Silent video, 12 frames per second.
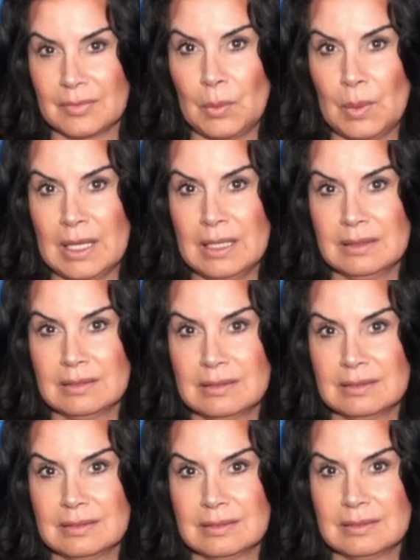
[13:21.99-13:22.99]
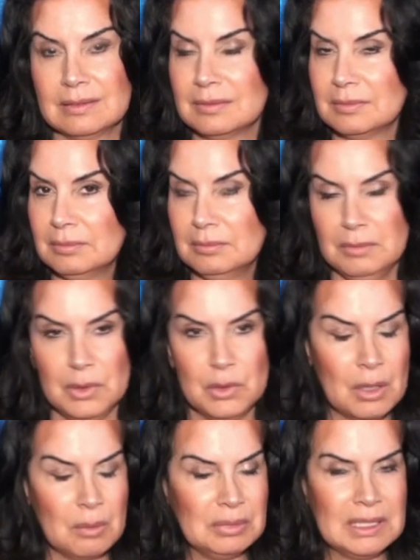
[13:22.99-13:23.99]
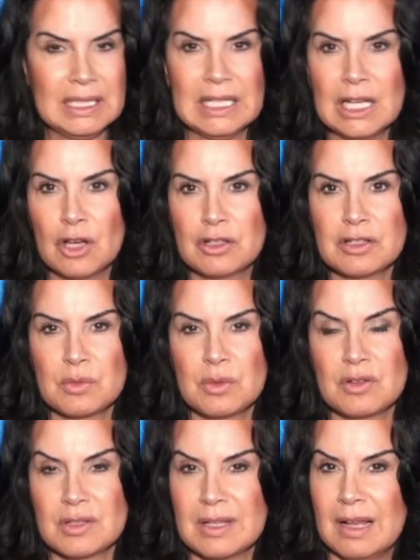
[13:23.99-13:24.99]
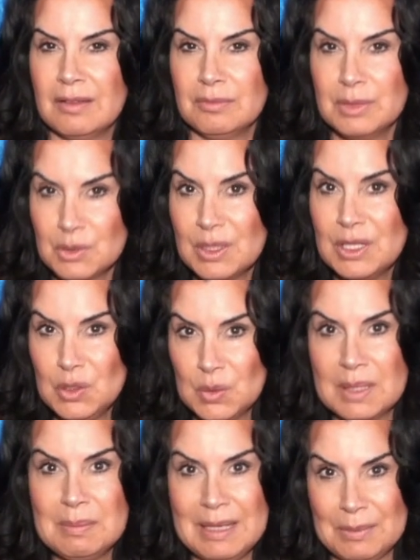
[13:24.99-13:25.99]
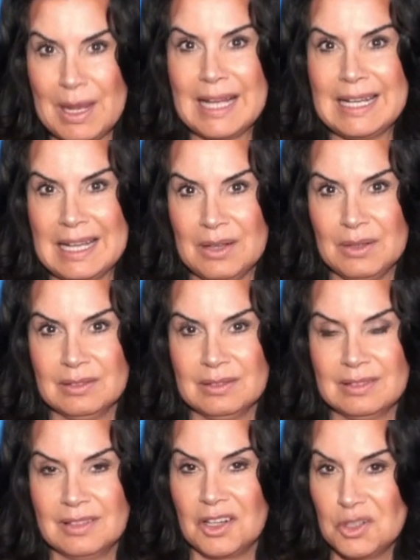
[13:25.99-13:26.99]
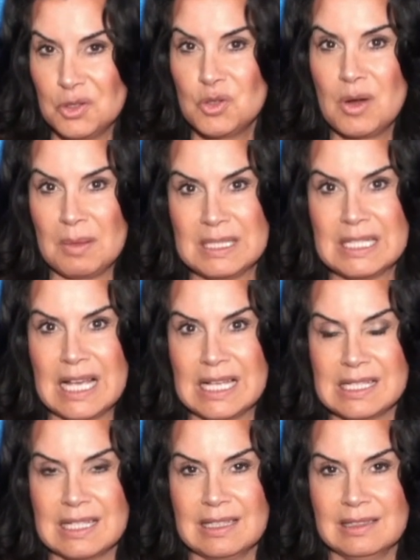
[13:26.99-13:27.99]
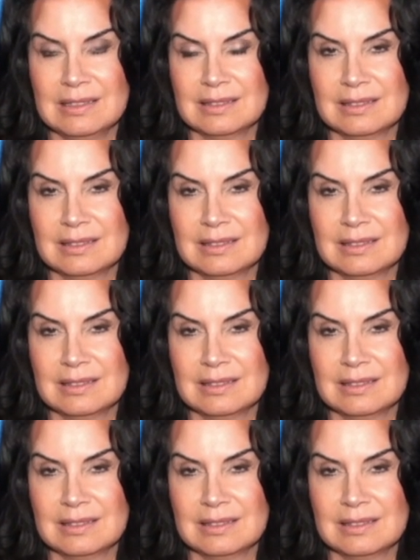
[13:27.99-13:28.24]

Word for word: Right? Be completely honest with yourself. Between you and me right now, are you dramatizing?